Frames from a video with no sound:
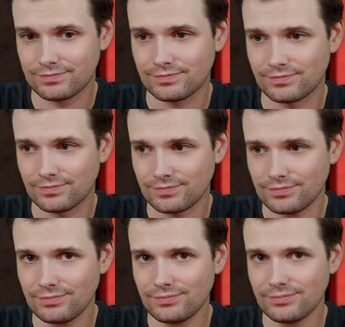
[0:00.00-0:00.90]

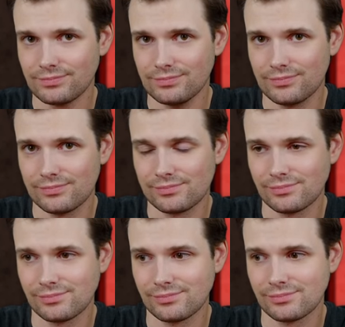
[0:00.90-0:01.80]

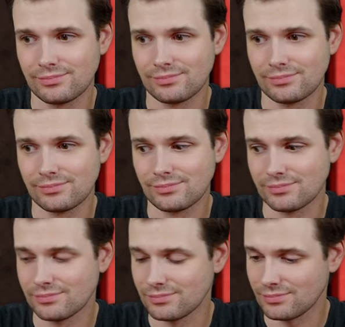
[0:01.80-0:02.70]

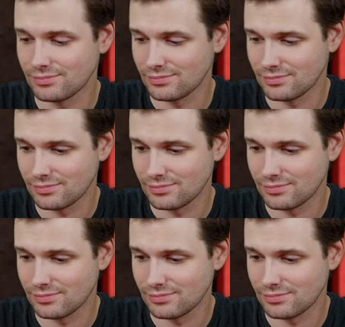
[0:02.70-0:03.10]
This person isn't speaking.